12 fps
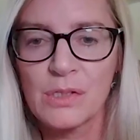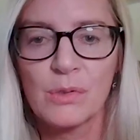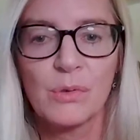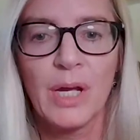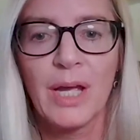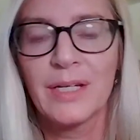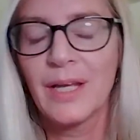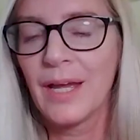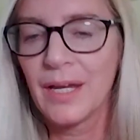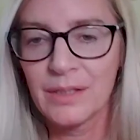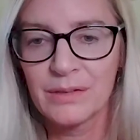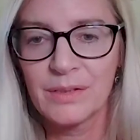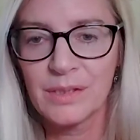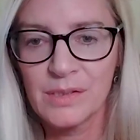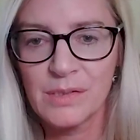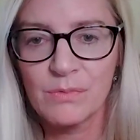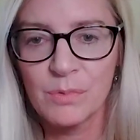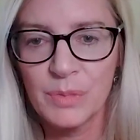who had
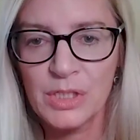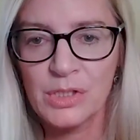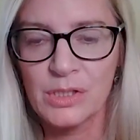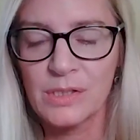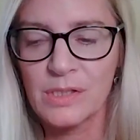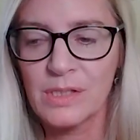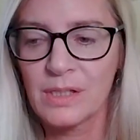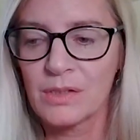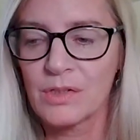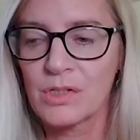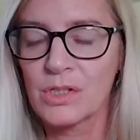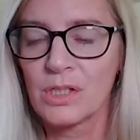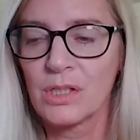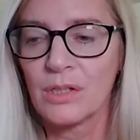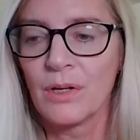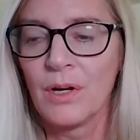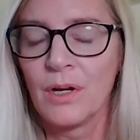these remissions, and she